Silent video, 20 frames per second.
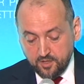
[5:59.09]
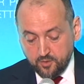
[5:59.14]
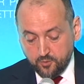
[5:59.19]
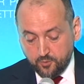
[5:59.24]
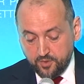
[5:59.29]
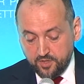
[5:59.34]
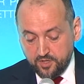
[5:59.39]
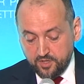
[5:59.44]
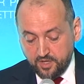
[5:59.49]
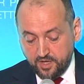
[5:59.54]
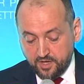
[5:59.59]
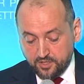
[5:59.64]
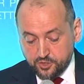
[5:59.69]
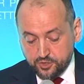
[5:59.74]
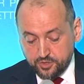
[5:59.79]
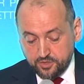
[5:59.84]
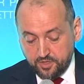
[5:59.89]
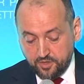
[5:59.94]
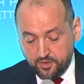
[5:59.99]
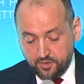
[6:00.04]
We
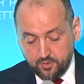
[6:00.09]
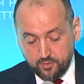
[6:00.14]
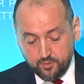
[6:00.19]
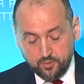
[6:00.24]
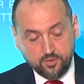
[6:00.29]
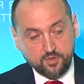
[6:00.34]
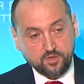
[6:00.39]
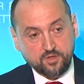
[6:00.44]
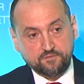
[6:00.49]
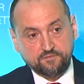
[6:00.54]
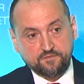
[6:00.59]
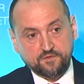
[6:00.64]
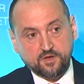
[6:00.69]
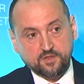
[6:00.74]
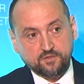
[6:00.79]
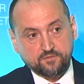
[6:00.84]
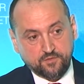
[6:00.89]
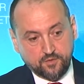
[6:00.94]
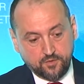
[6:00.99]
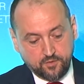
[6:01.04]
actually, through the
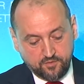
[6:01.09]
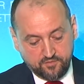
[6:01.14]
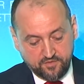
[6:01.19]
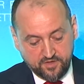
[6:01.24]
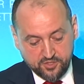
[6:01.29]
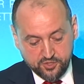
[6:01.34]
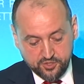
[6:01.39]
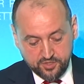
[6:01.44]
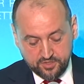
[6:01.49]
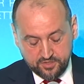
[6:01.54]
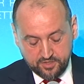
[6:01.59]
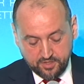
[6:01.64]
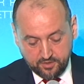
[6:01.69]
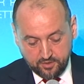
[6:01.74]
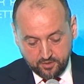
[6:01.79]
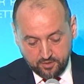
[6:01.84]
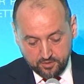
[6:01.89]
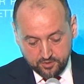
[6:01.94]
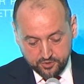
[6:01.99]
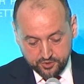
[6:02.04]
Fund for Innovation and
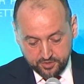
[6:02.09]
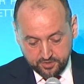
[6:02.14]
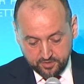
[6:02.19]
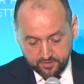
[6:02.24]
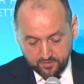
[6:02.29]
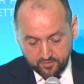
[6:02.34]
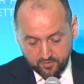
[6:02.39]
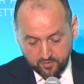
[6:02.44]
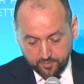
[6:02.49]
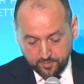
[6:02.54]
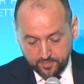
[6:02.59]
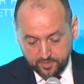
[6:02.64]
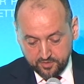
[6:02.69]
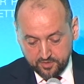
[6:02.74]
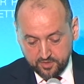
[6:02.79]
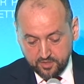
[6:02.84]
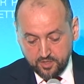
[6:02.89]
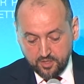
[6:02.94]
Technology Development,